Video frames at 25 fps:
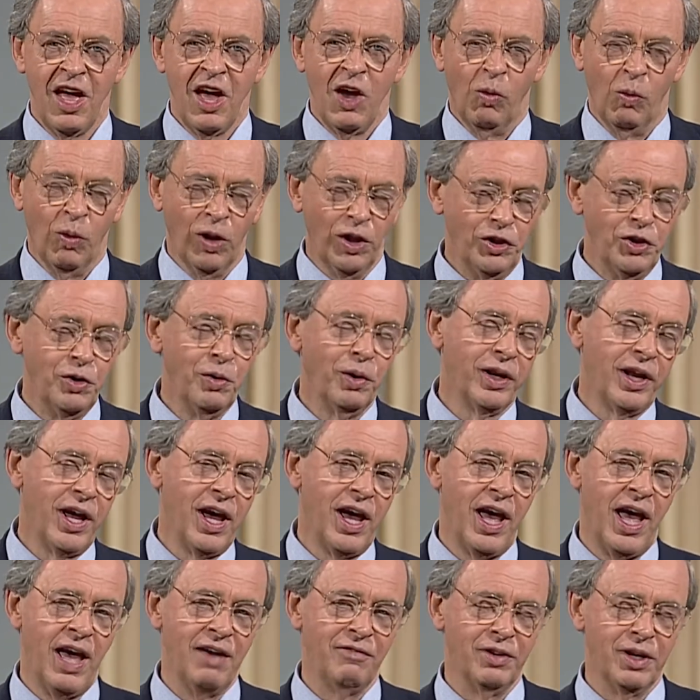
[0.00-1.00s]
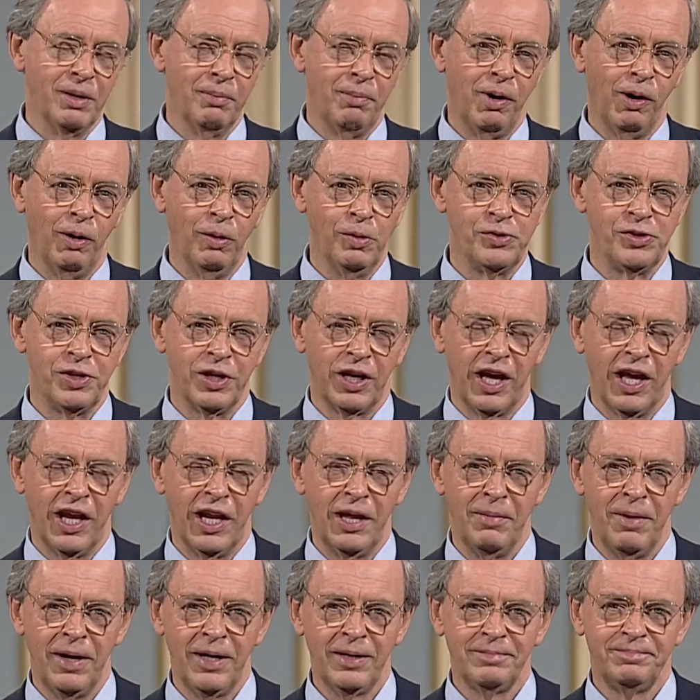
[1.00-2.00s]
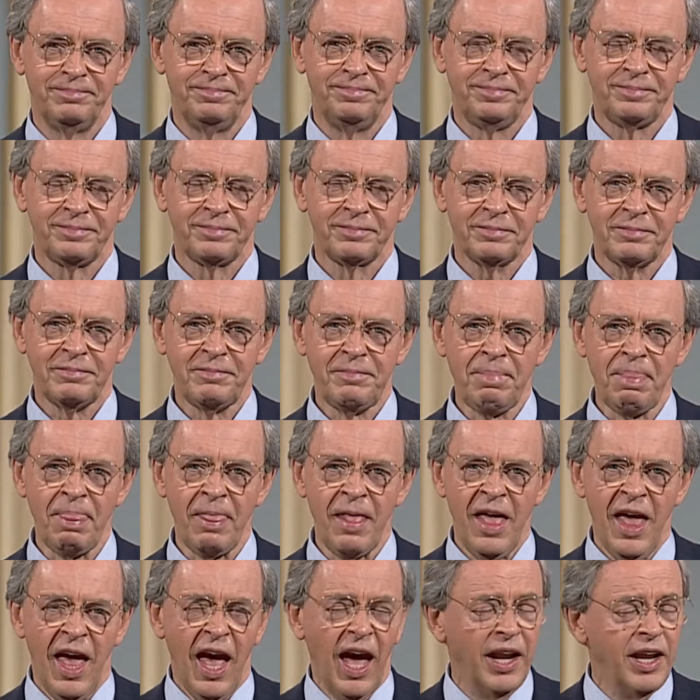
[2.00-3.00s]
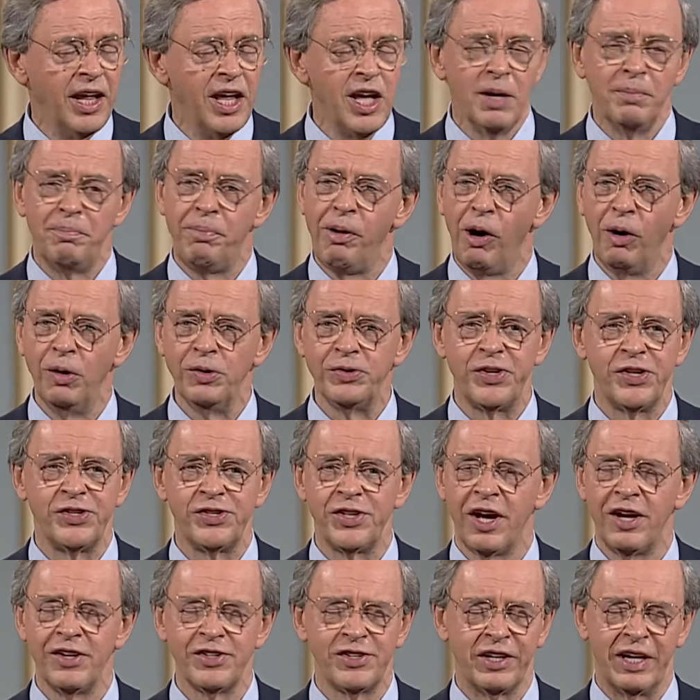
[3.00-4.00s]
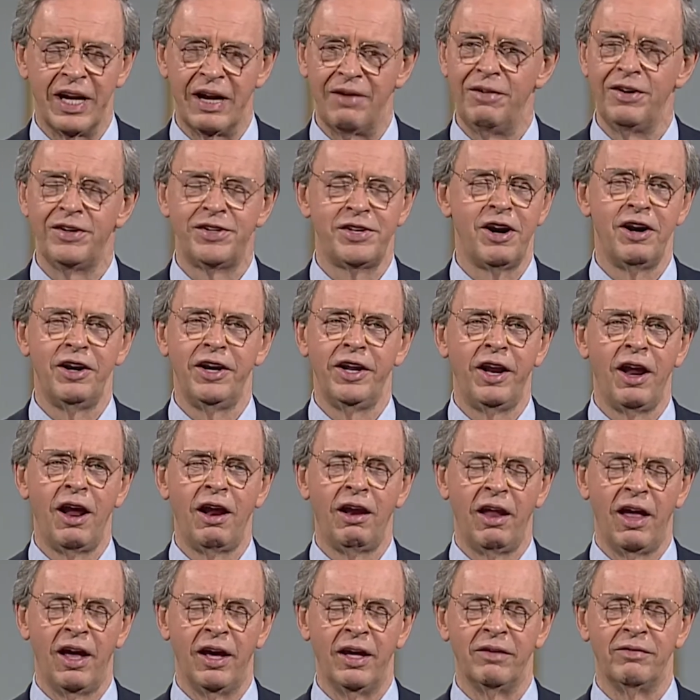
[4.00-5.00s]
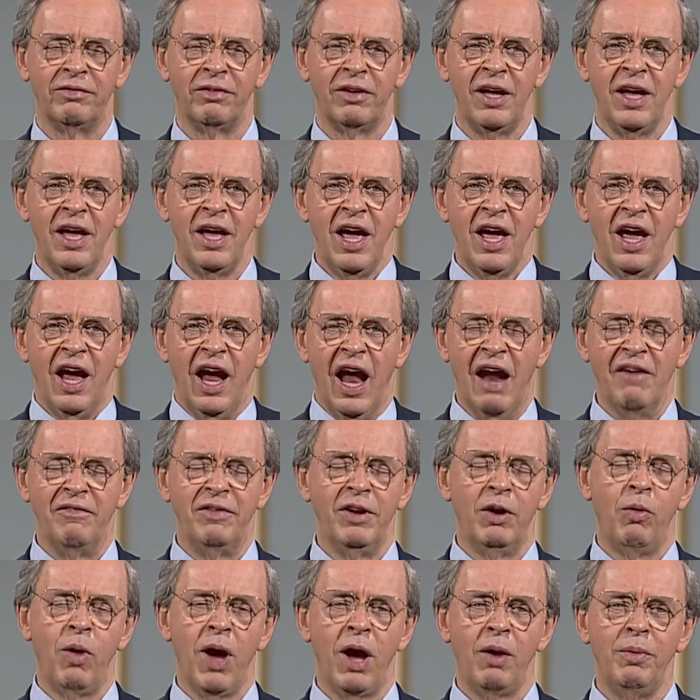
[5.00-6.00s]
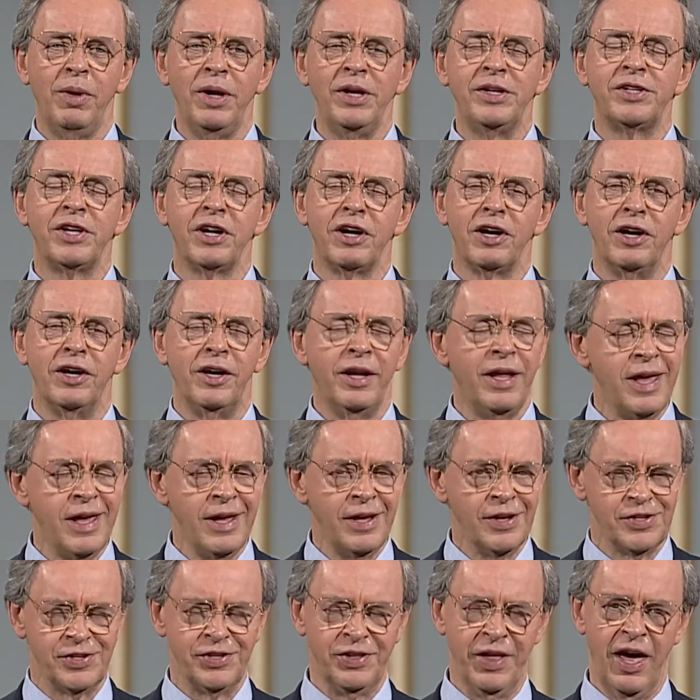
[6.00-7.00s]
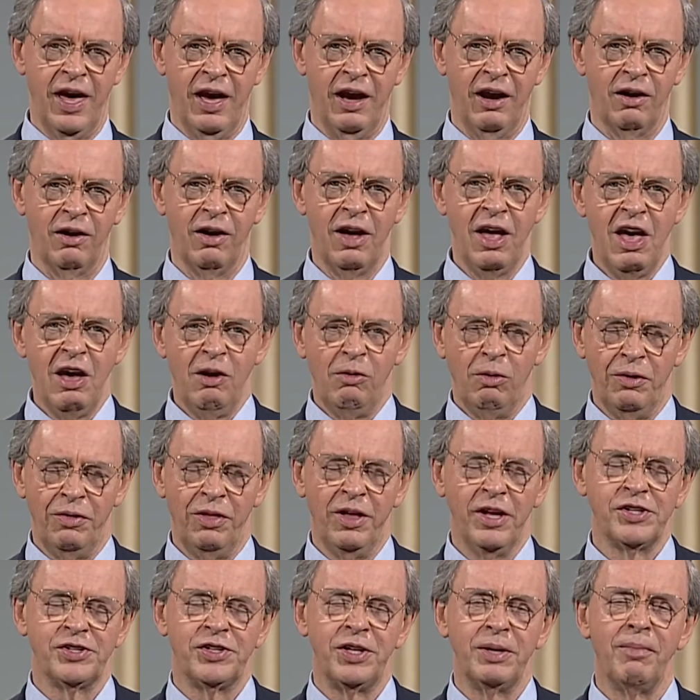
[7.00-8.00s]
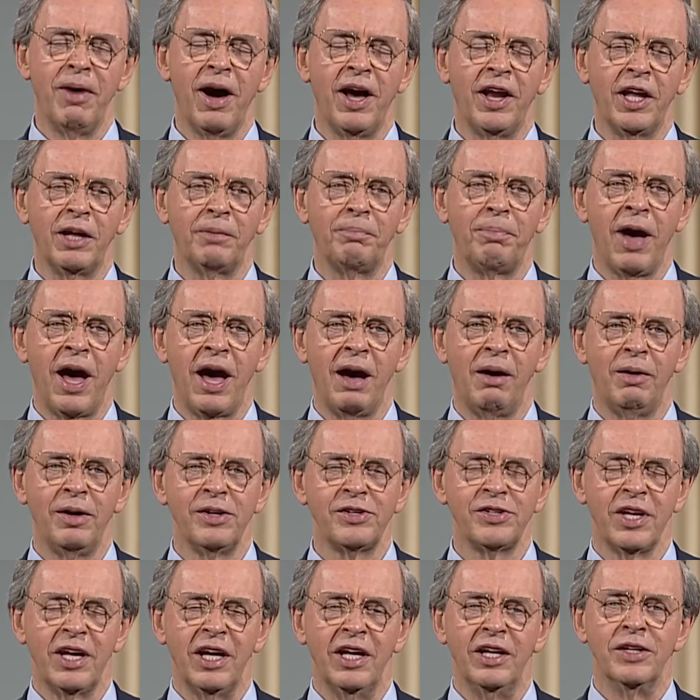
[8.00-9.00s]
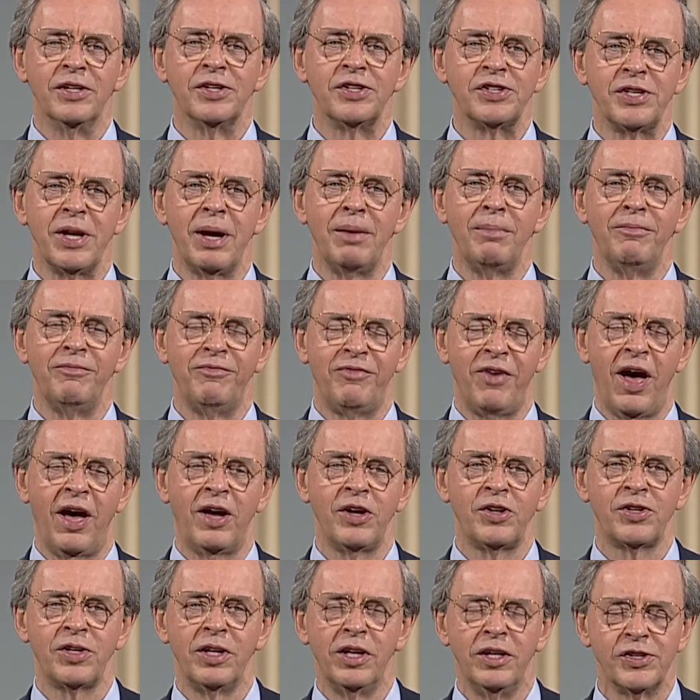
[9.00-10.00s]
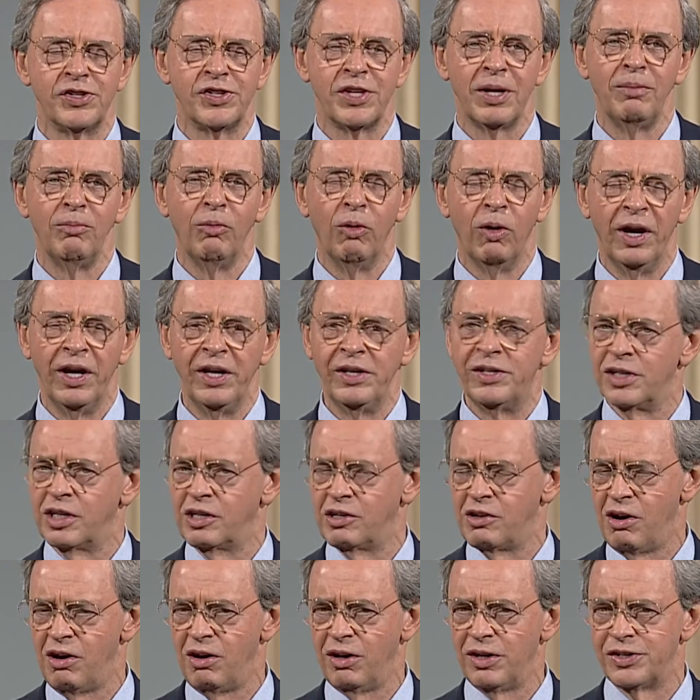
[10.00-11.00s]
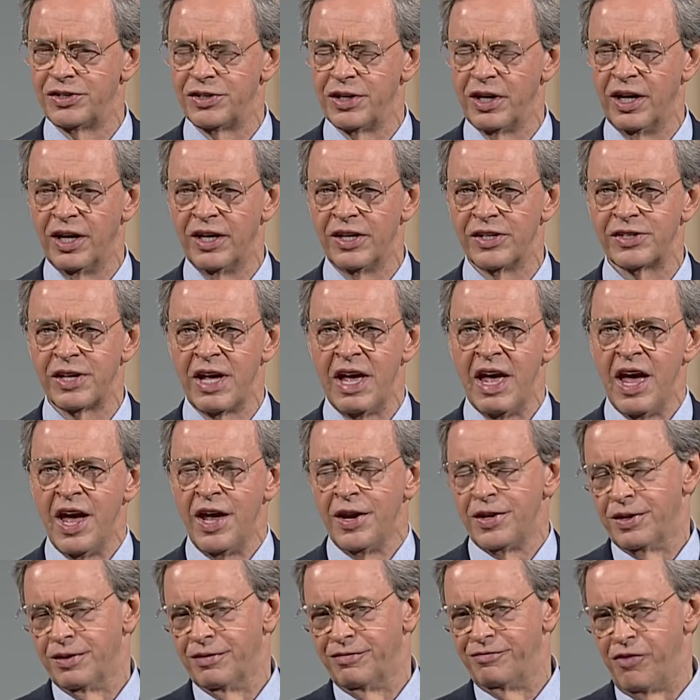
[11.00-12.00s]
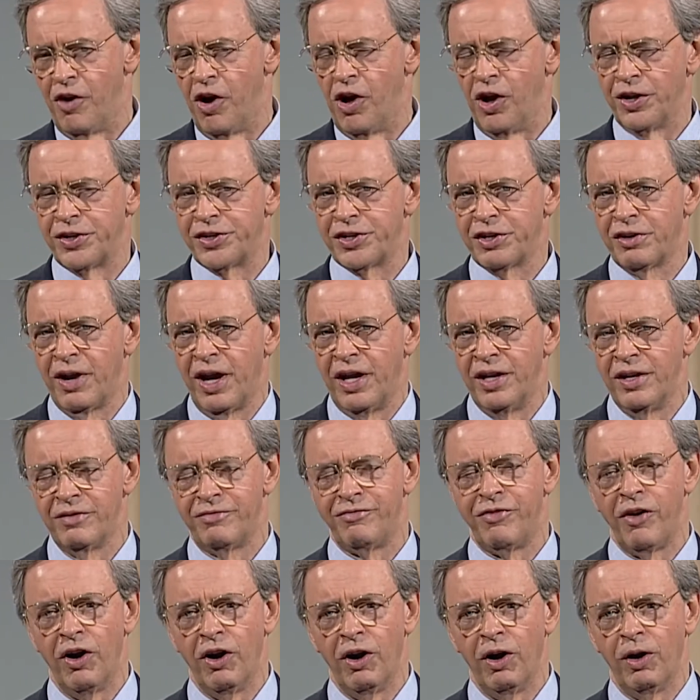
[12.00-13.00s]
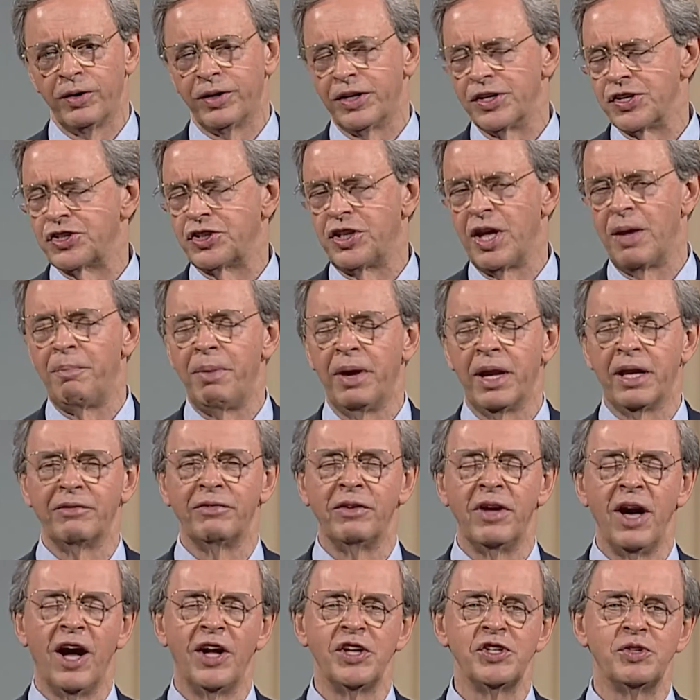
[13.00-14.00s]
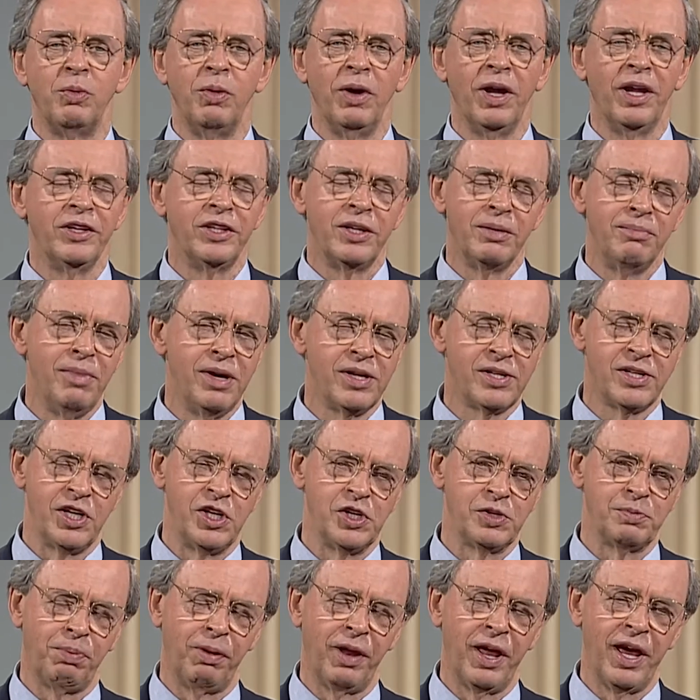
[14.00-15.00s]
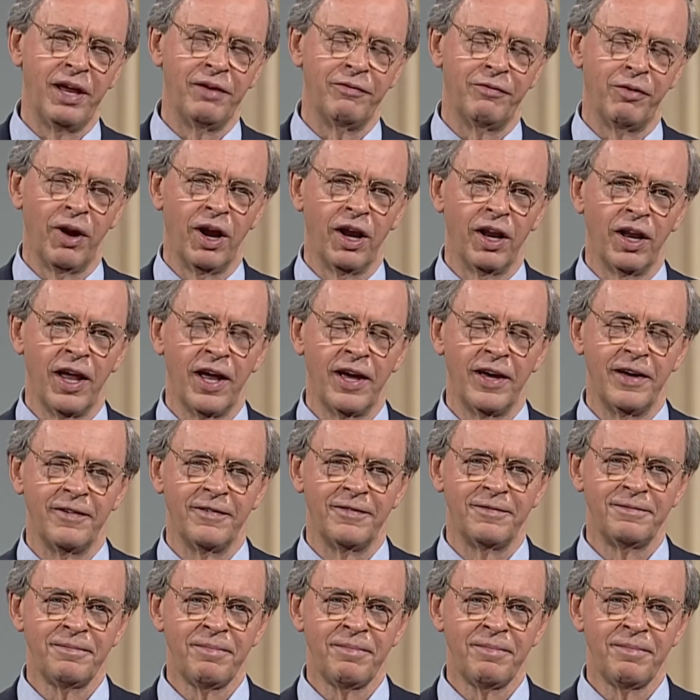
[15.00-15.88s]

Well, you and I have an opposing enemy, and he opposes us at every turn in our life. Everywhere we turn, he is there with his demonic powers in some fashion, in some way, to cause us to falter and to fall, to step out of God's will and to miss his plan for our life.